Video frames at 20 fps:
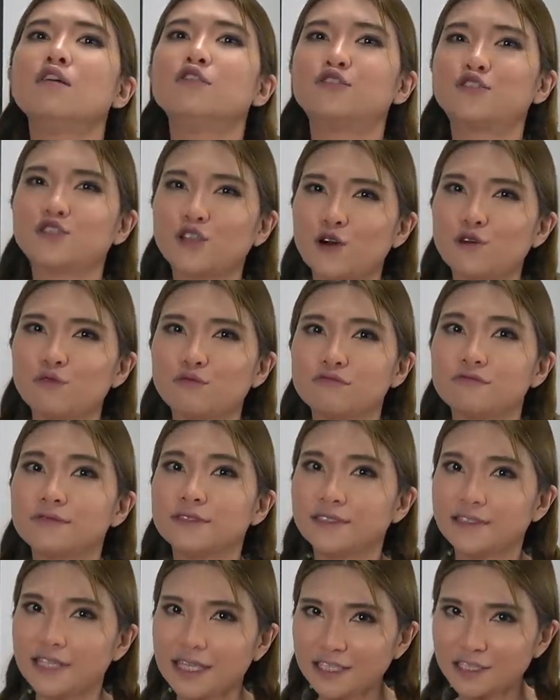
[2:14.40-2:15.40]
So
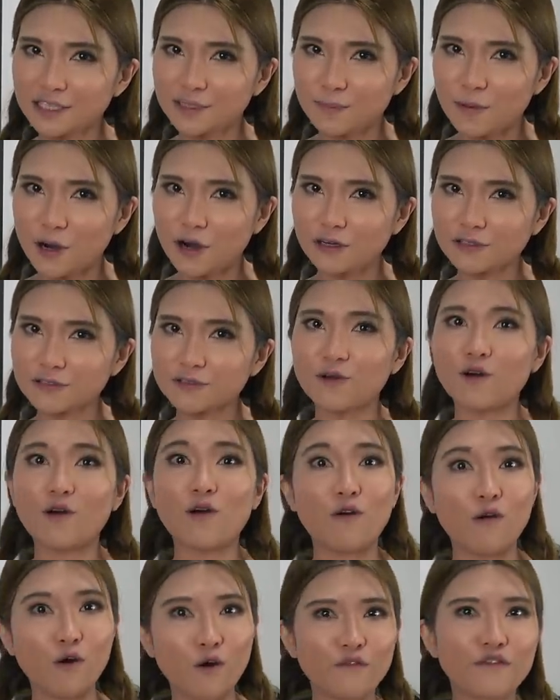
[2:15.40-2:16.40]
SainSmart
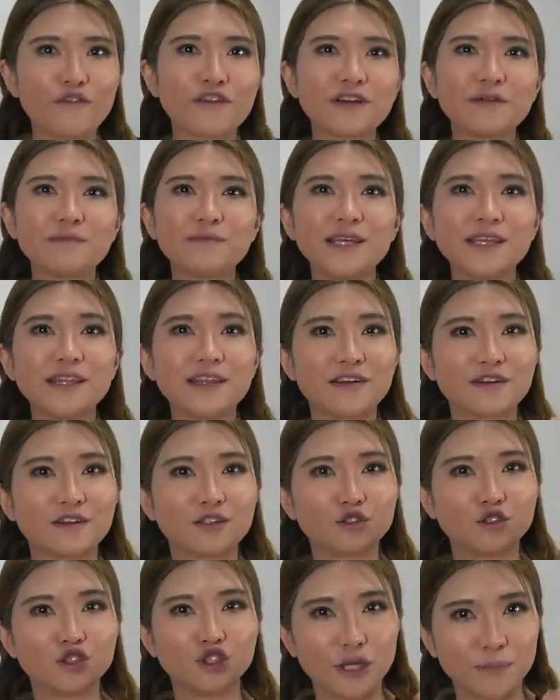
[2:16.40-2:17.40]
offering me
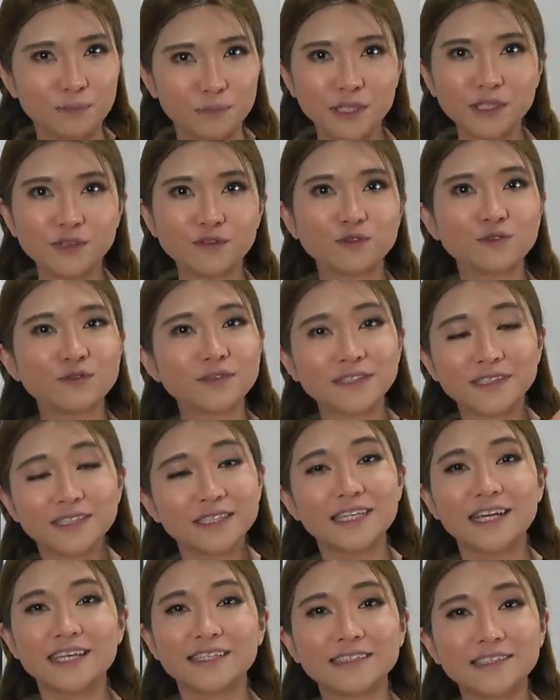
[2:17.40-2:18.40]
their Genmitsu
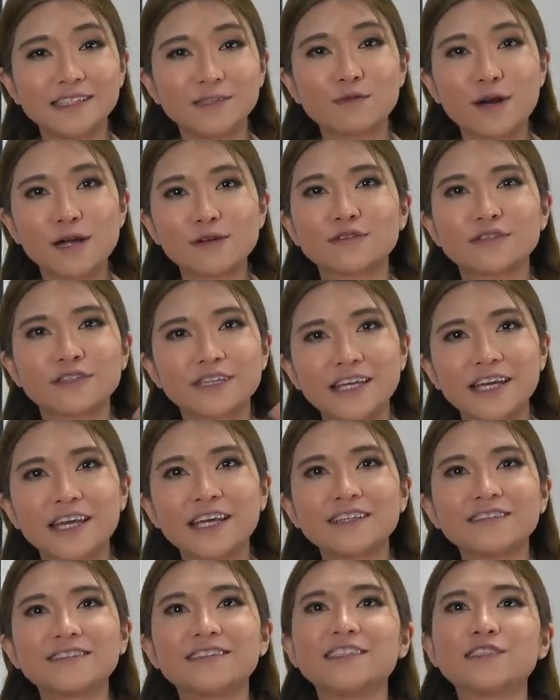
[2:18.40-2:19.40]
CNC router
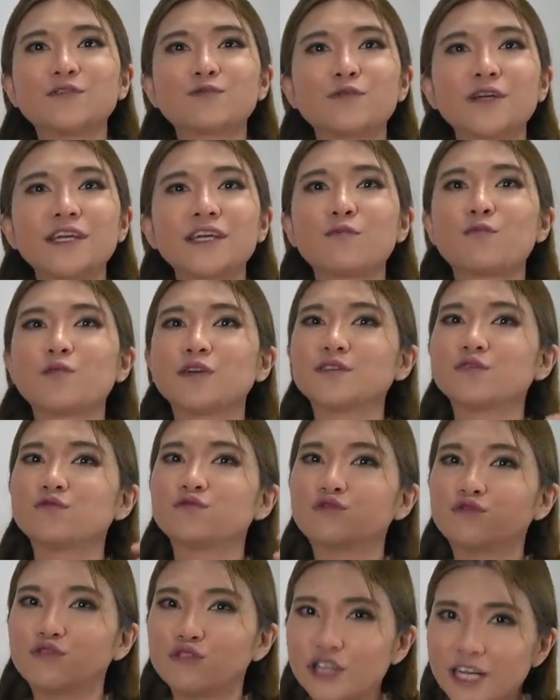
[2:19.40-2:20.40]
kit this week was
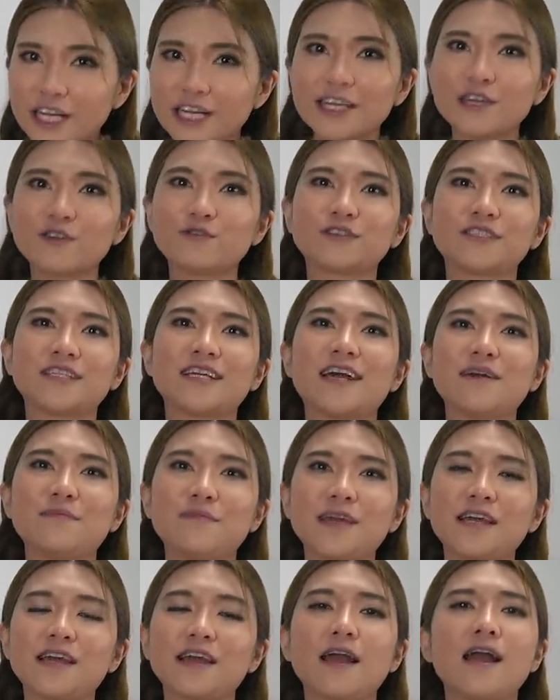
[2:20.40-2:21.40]
really good
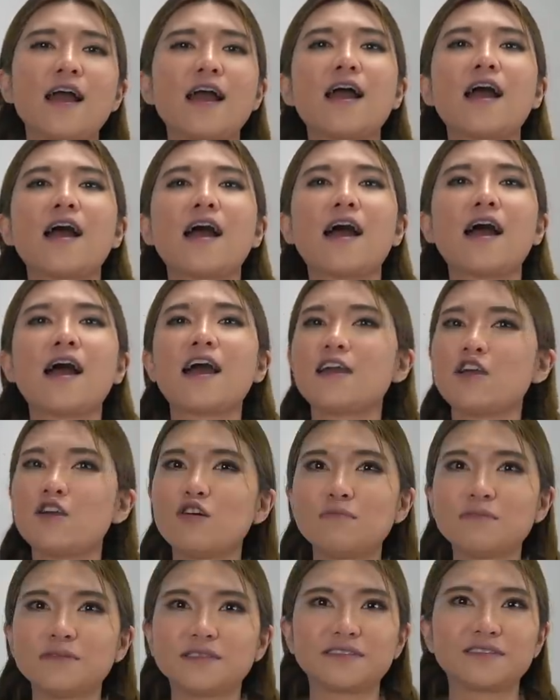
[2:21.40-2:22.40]
timing. I
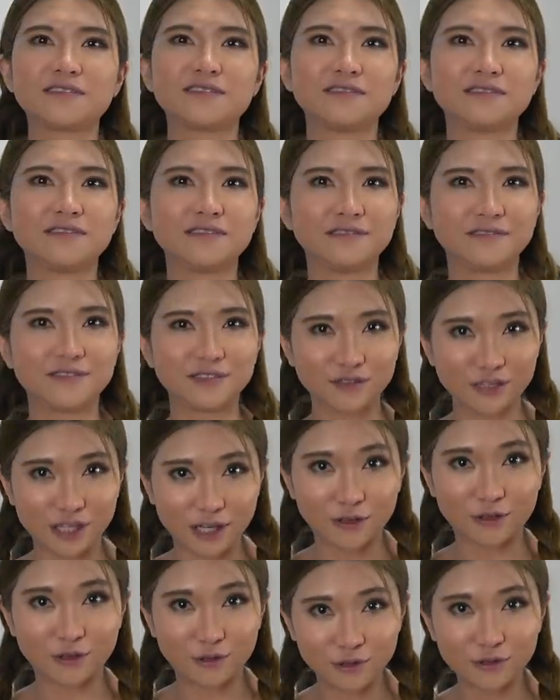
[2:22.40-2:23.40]
hope it's
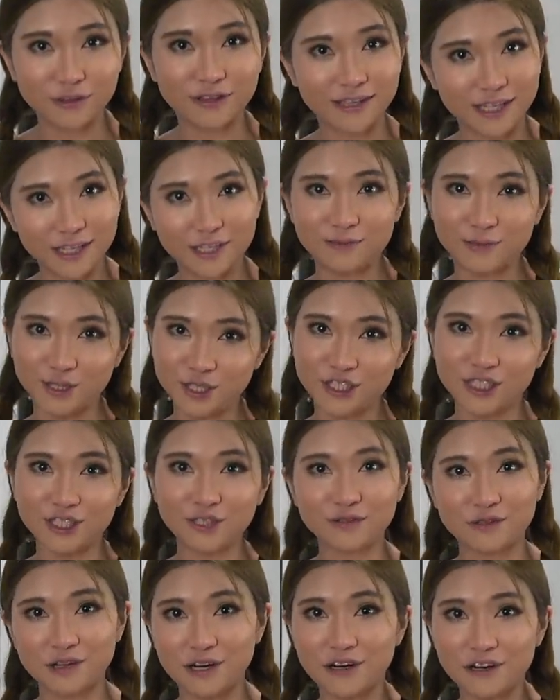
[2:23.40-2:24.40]
a good little
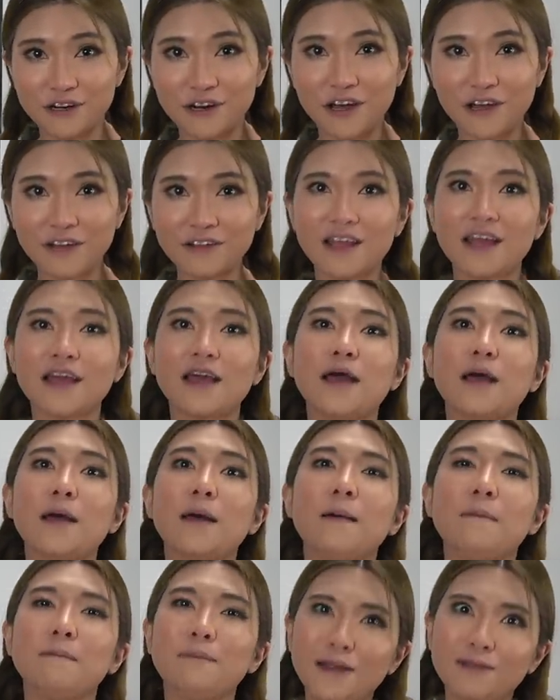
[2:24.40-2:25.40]
machine to learn on,
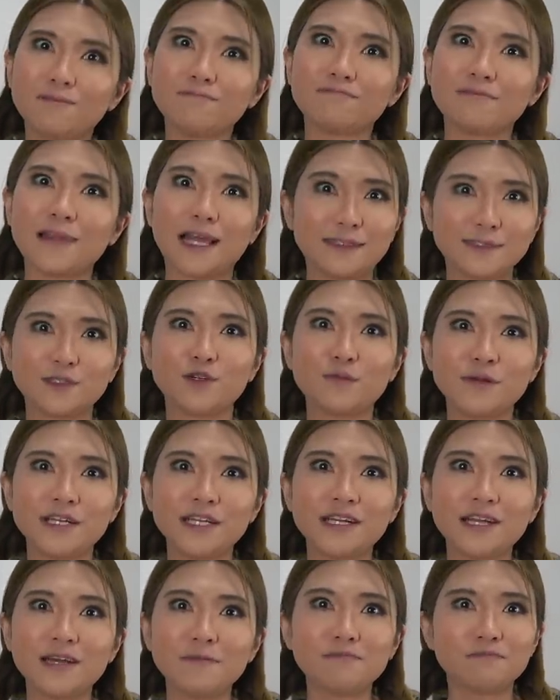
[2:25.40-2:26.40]
but let's open
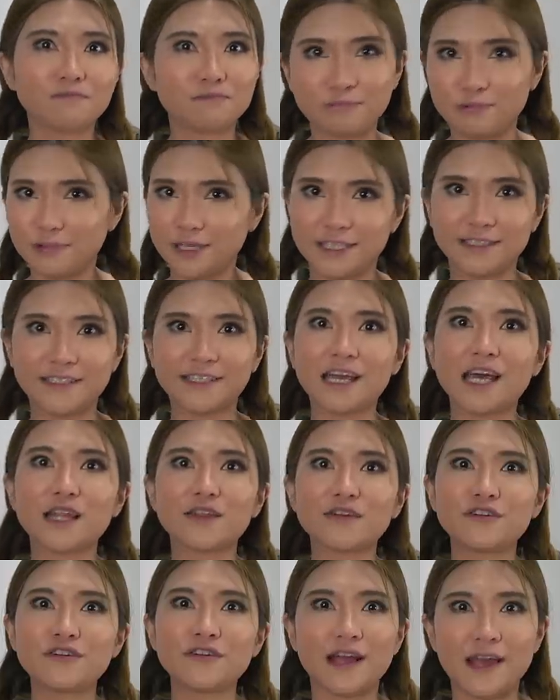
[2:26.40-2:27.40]
it up, put it
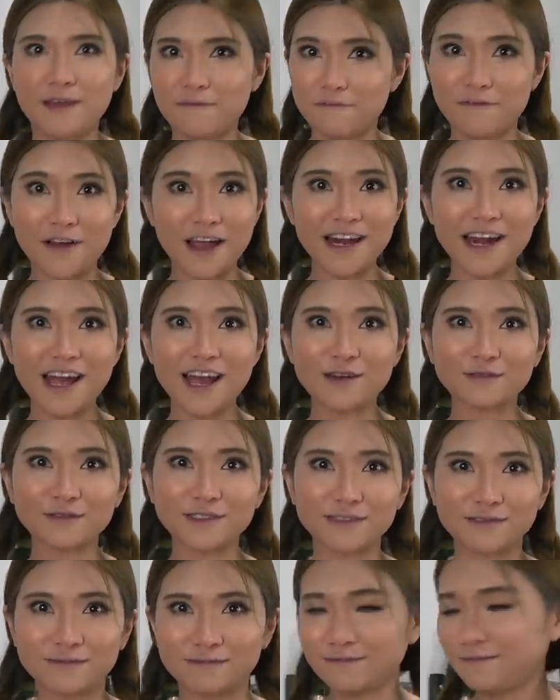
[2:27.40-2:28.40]
together, and find out.